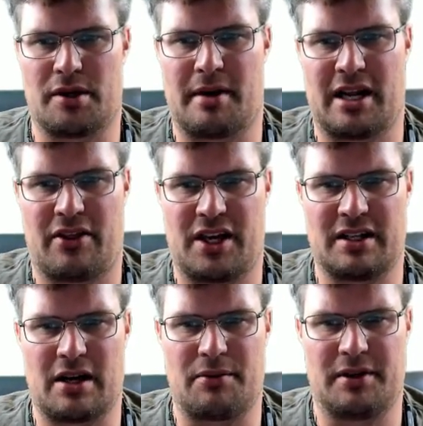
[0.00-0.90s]
But I think
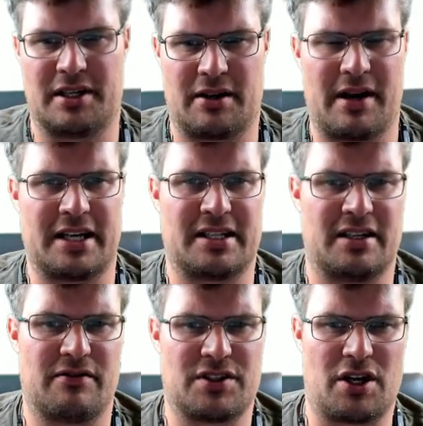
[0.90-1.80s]
that
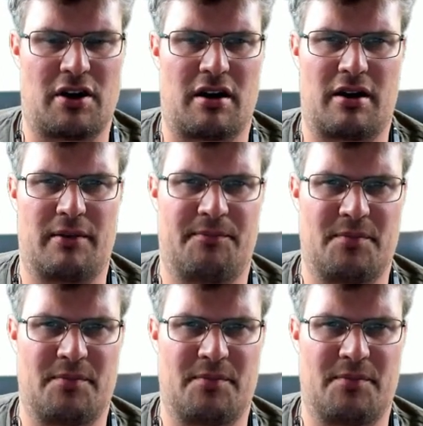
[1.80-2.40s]
directives are